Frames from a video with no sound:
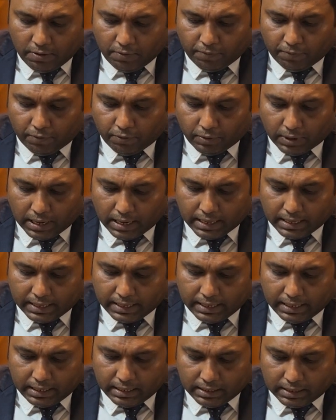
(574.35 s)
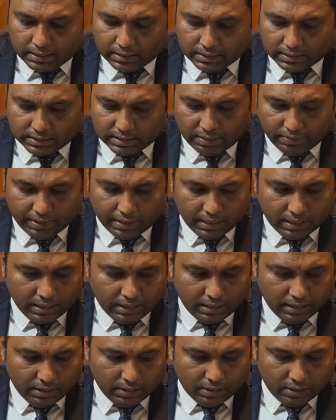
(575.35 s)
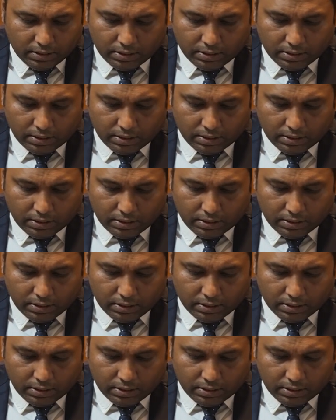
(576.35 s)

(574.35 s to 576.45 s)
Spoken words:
470.